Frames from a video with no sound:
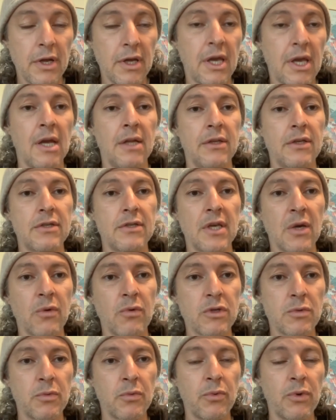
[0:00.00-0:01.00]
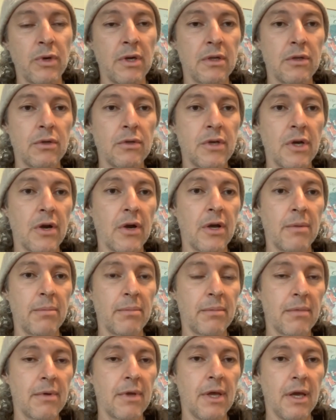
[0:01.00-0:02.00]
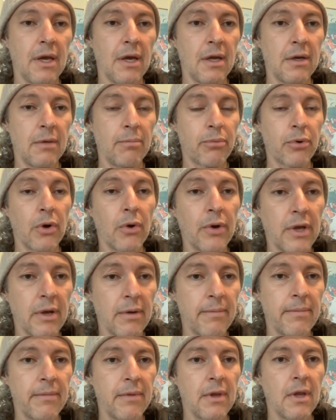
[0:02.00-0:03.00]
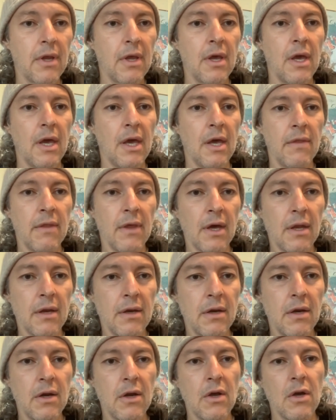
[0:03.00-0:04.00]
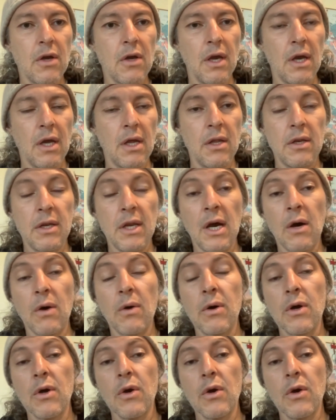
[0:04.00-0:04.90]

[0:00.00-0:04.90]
It can't distinguish between a deuterium and a protium. And now